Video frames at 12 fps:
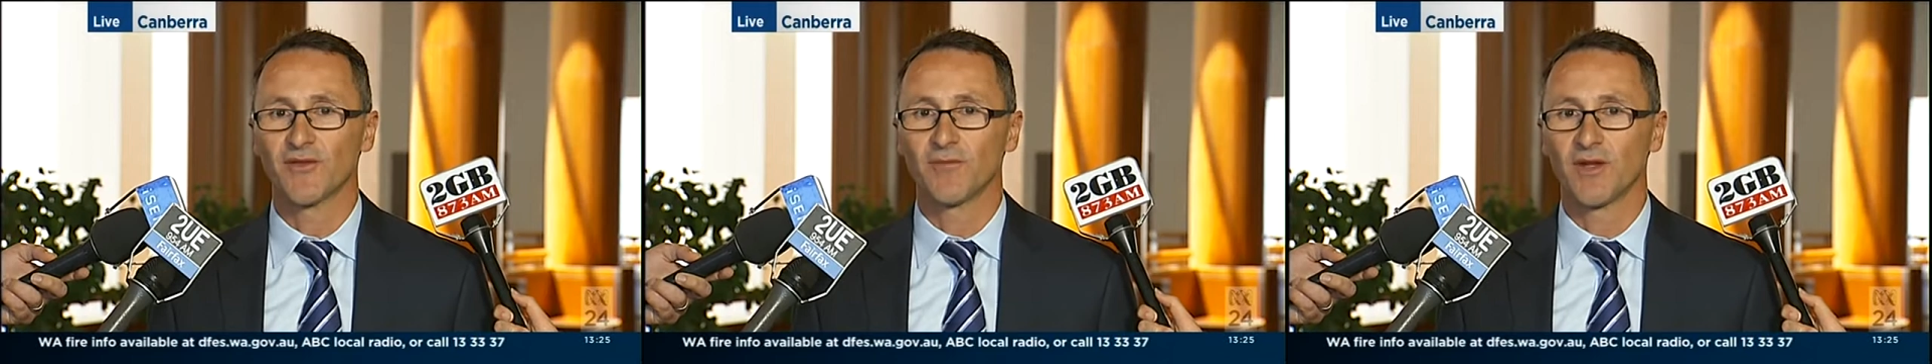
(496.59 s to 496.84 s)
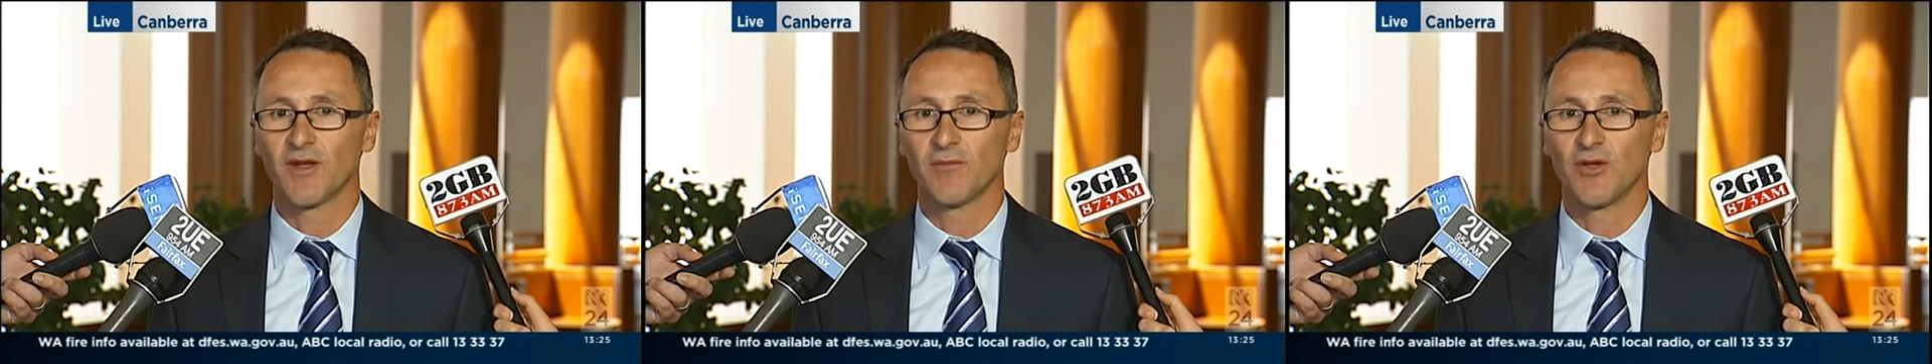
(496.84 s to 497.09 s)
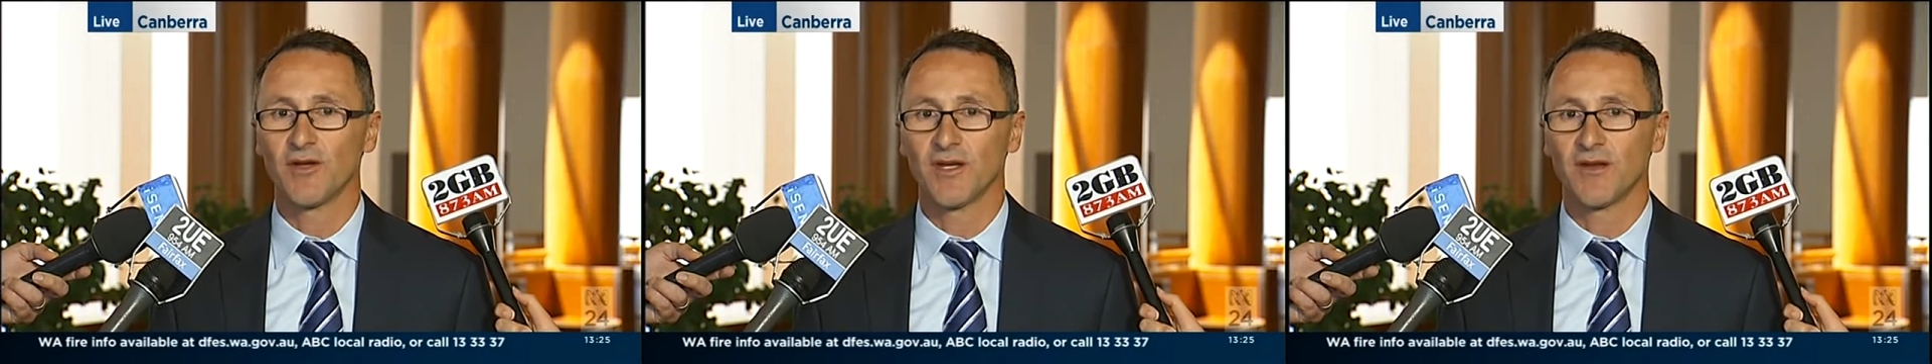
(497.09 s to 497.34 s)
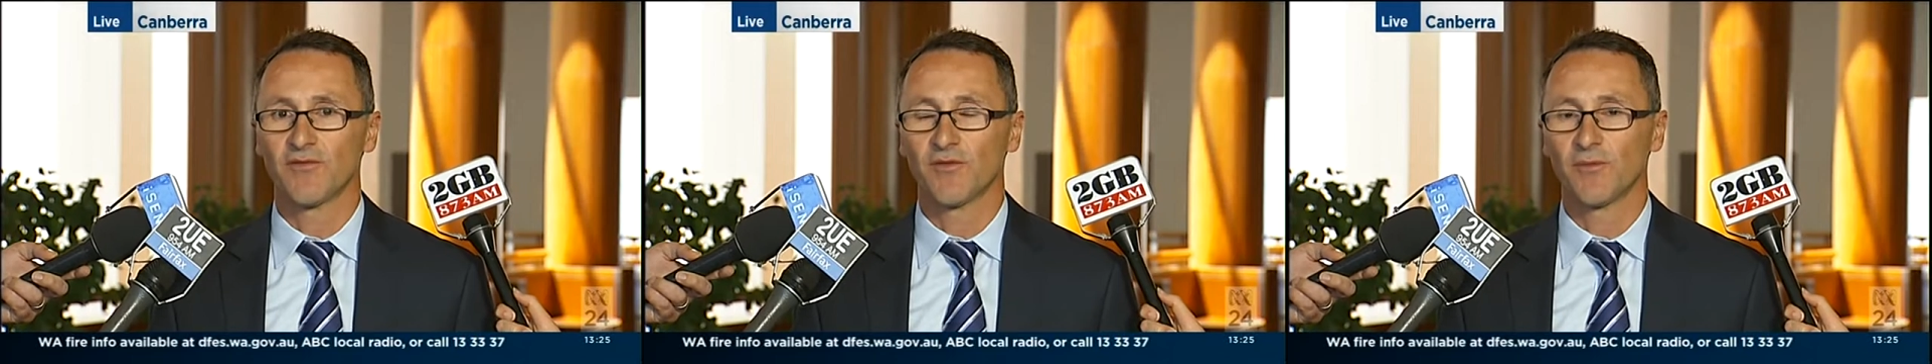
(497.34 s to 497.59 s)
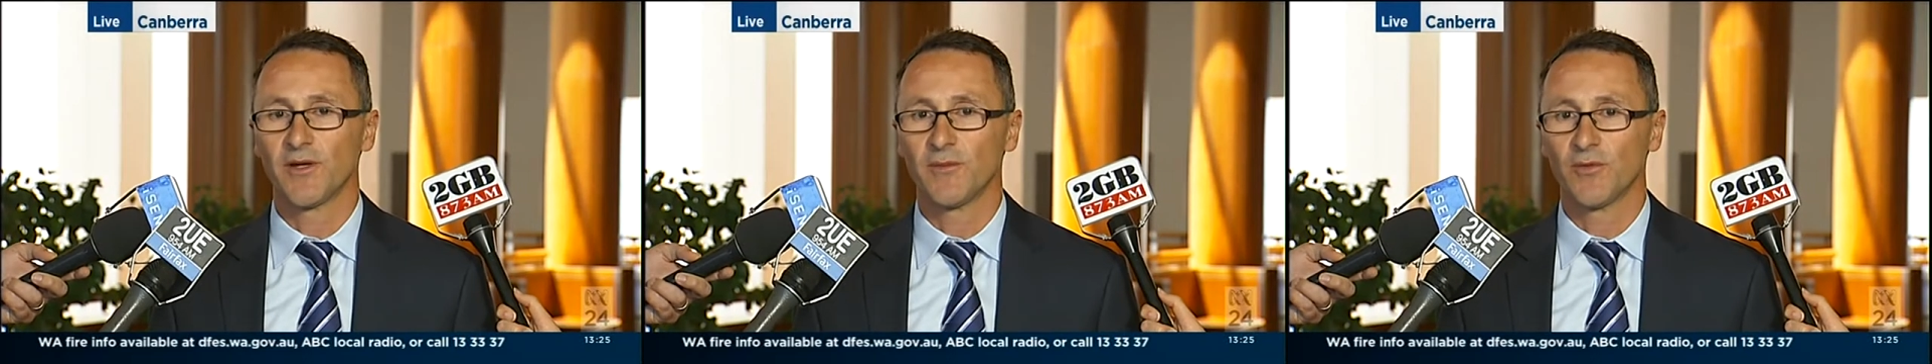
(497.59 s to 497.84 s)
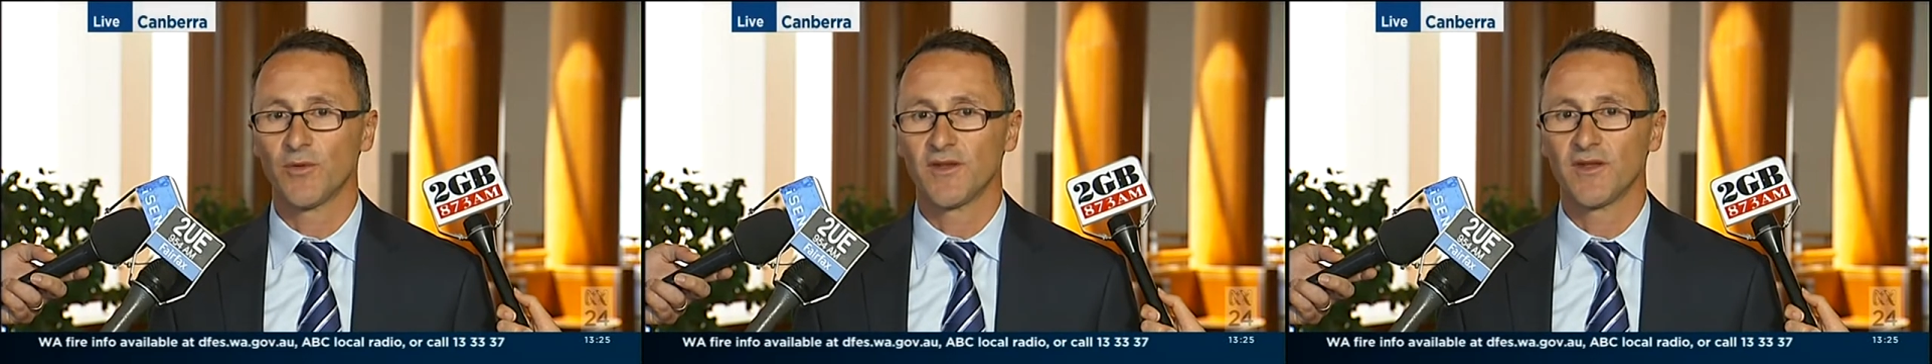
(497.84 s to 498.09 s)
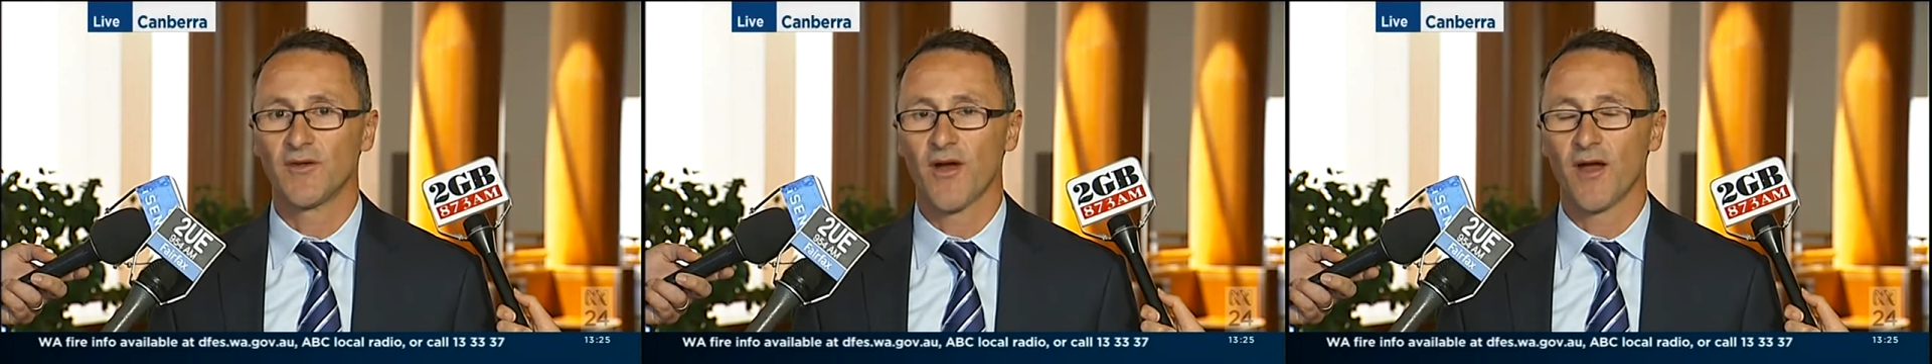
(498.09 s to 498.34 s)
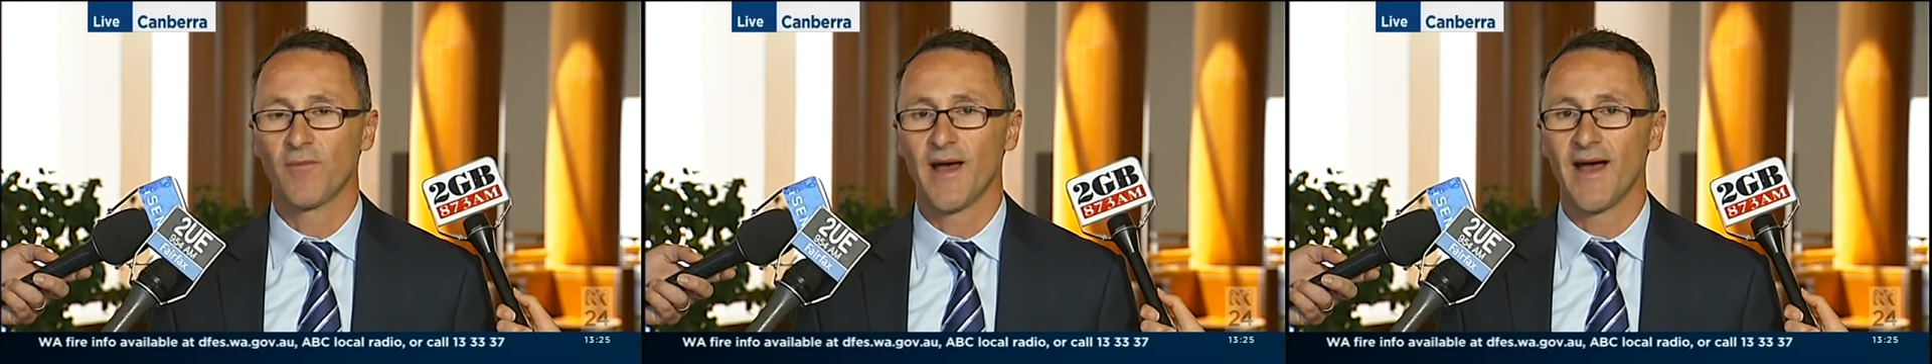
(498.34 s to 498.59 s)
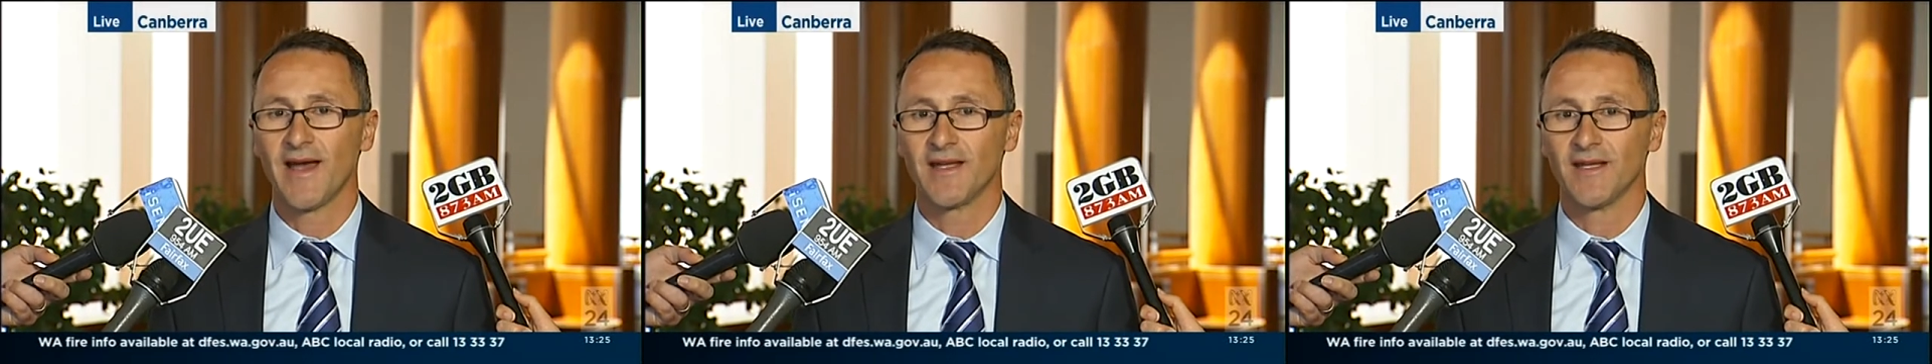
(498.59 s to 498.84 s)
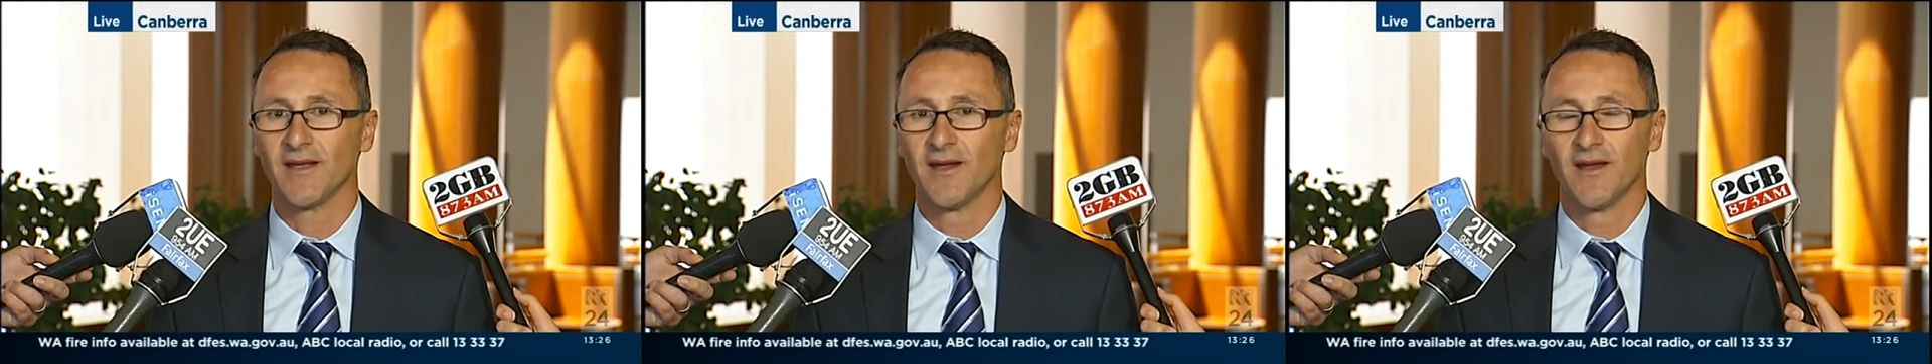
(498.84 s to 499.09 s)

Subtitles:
from the community and from people within your own party.